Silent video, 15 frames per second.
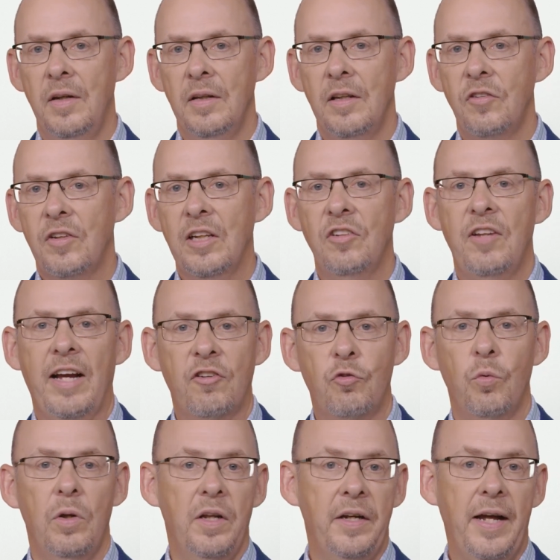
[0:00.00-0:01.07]
This
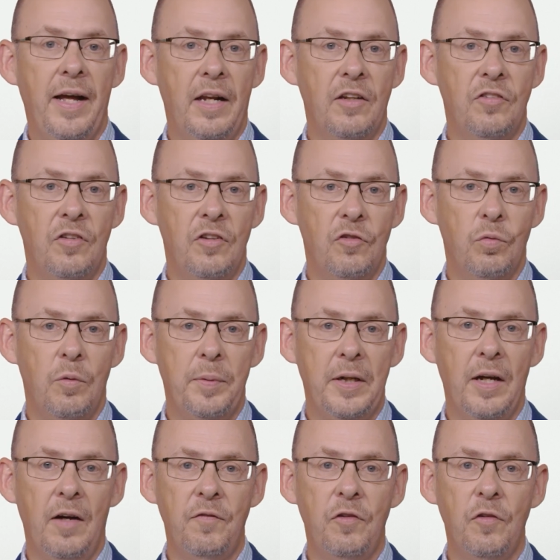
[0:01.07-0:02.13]
contextual analysis will be
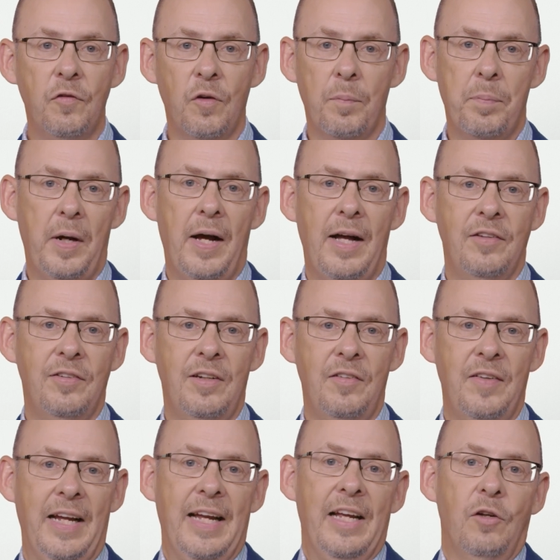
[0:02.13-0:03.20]
helpful for
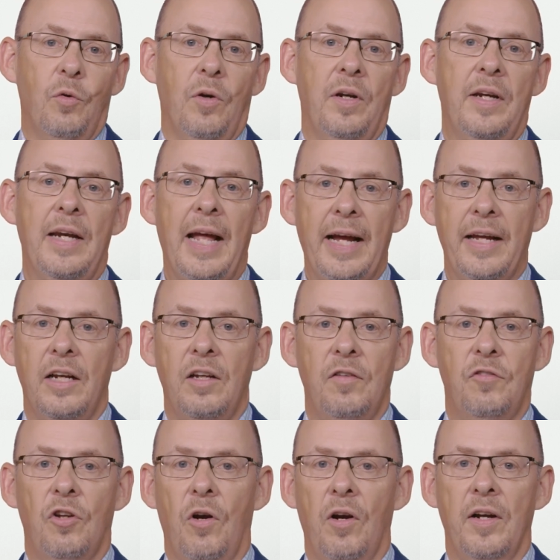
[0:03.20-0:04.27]
positive and/or
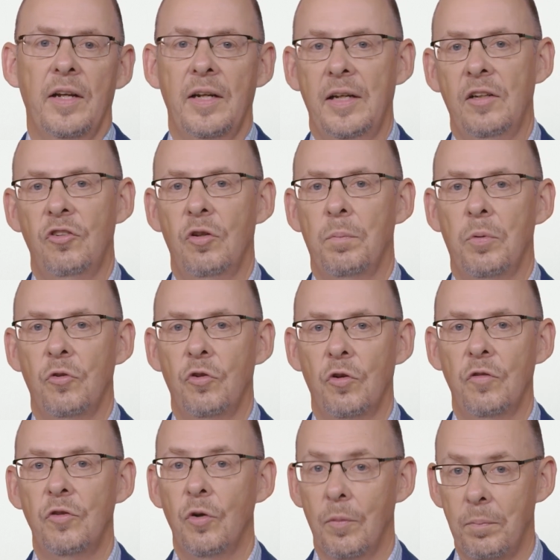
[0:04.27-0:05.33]
negative targeting to
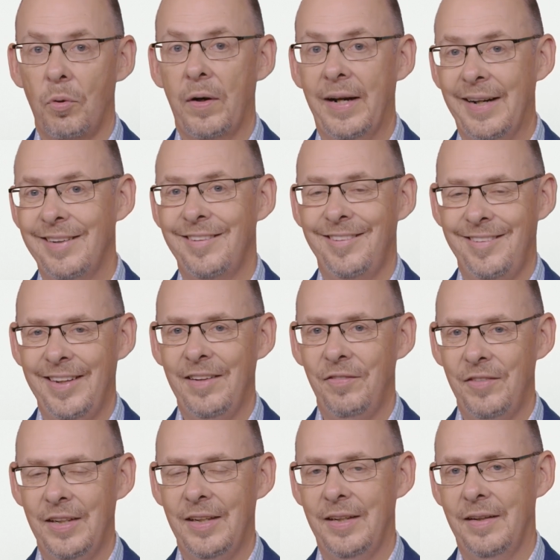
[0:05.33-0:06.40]
preserve your brand
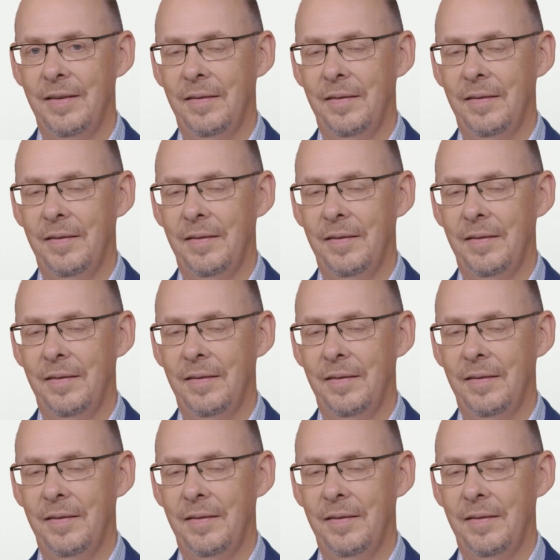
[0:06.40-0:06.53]
safety.